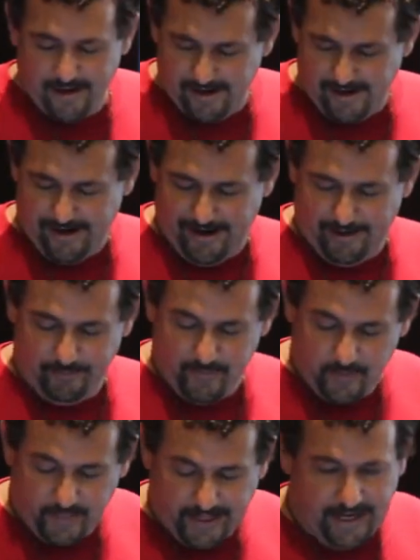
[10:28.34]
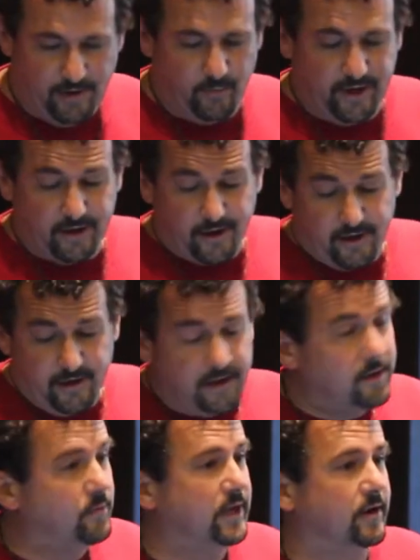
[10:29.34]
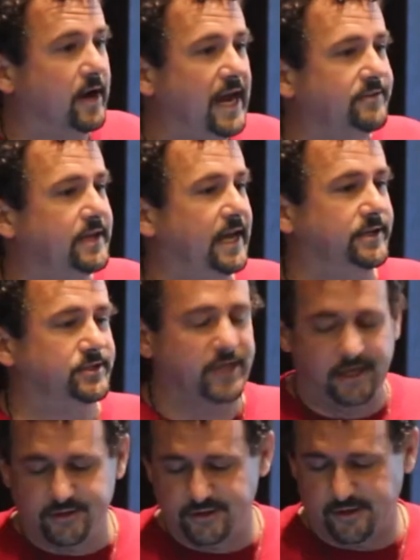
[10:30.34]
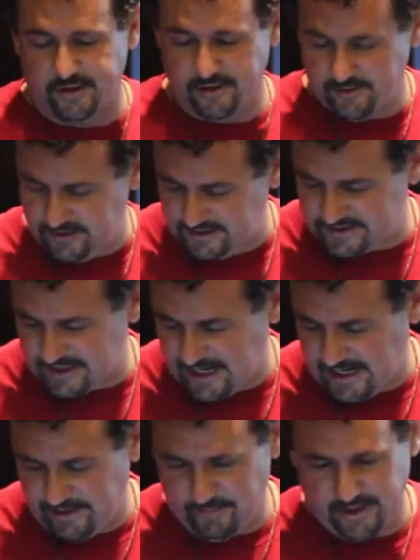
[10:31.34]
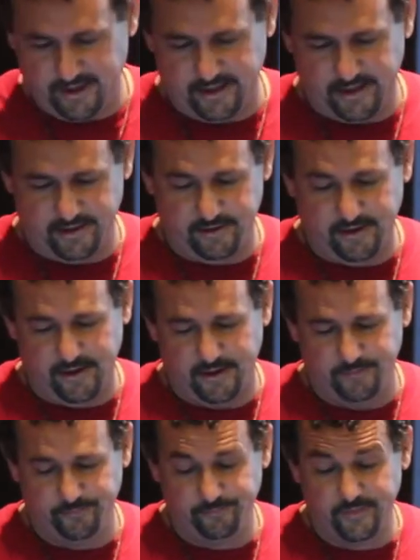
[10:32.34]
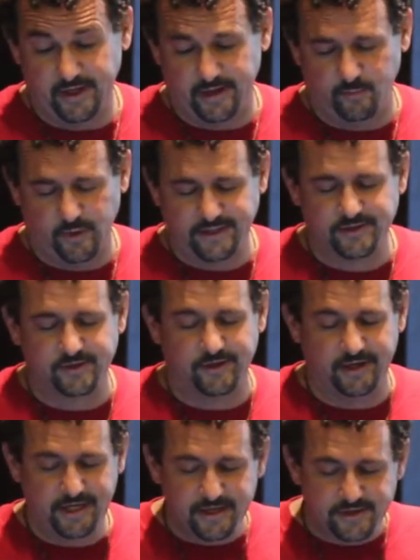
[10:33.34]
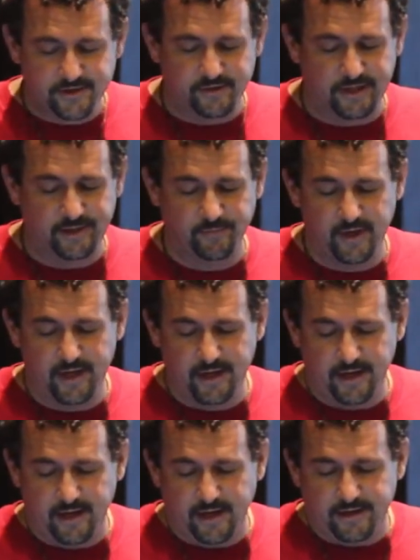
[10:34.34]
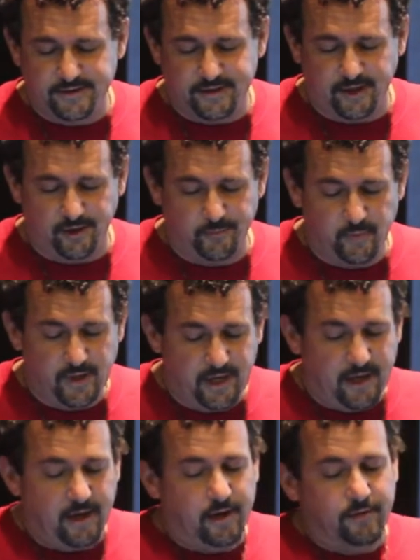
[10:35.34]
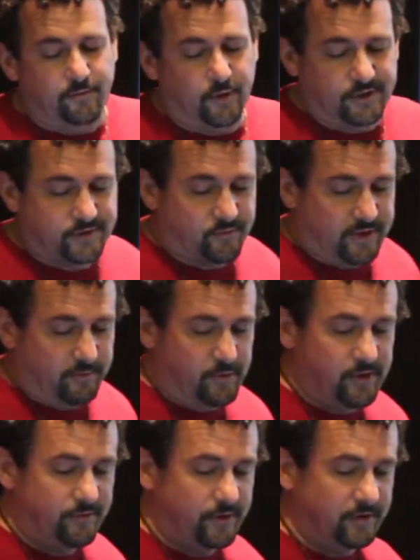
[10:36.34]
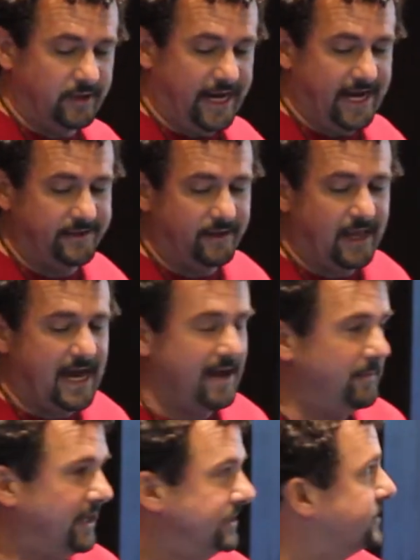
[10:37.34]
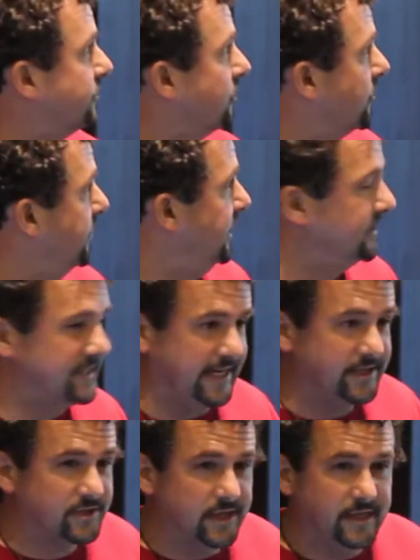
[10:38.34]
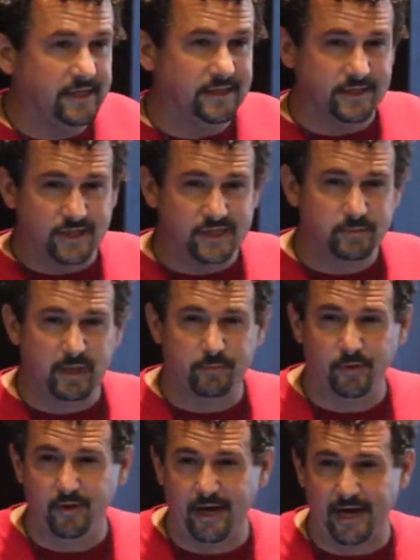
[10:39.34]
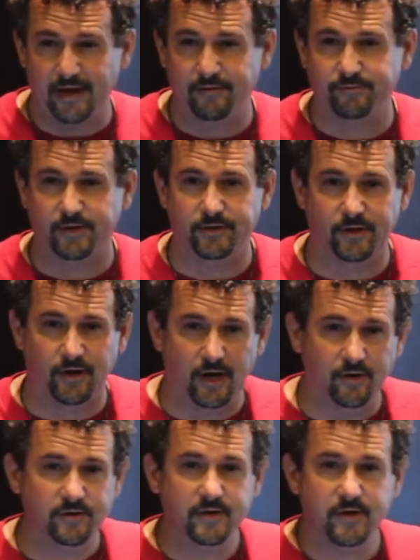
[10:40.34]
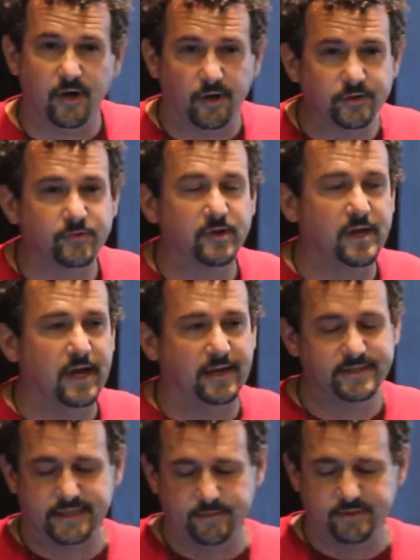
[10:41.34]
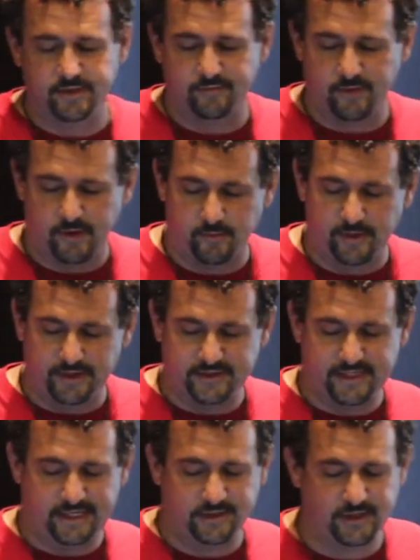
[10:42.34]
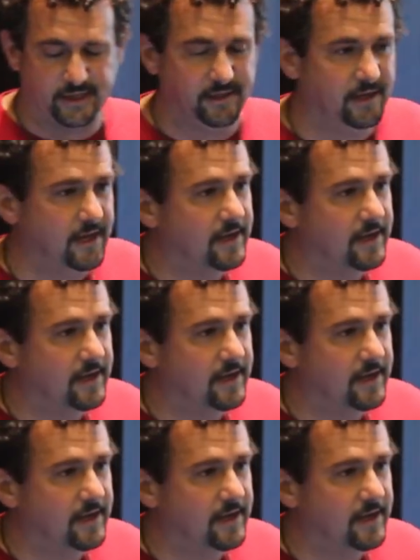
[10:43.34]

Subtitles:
and we are at that juncture this time in Western history. So, forced removal, land allotments, urbanization. Indigenous people have their own cultural concepts of urbanization.